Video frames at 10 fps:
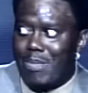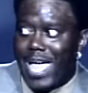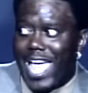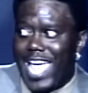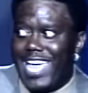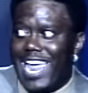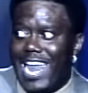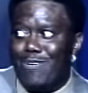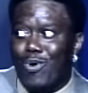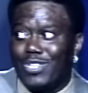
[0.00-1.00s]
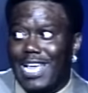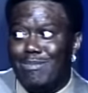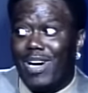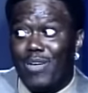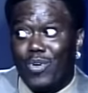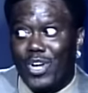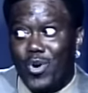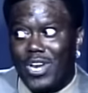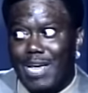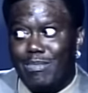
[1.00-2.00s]
Man, I didn't want that mother. I didn't want
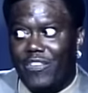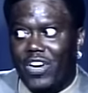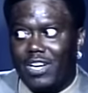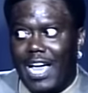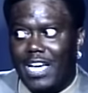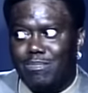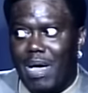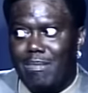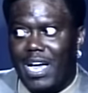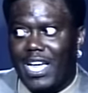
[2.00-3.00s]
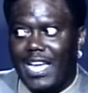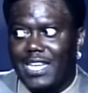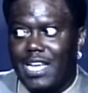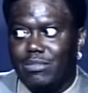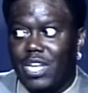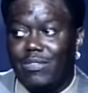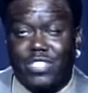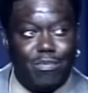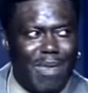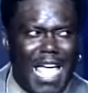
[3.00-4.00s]
to go in that motherfucker's house by my goddamn self.
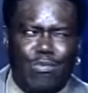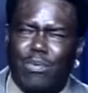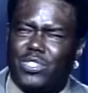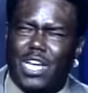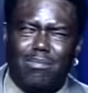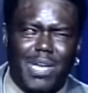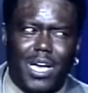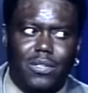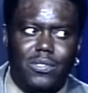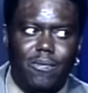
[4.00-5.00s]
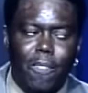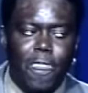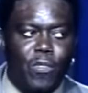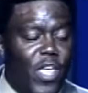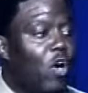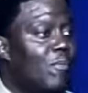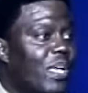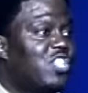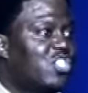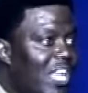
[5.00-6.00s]
See, black women something else. They don't
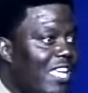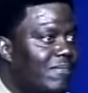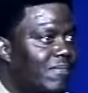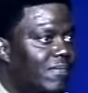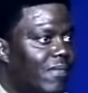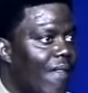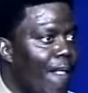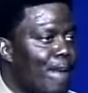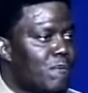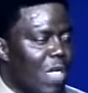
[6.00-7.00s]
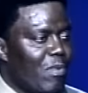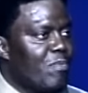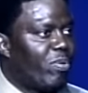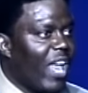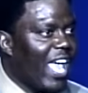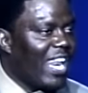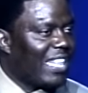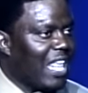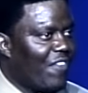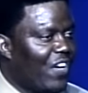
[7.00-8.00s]
be sleep. They be playing
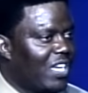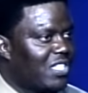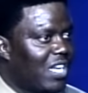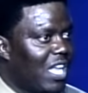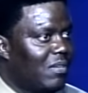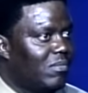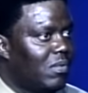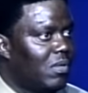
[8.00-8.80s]
like they fucking sleep.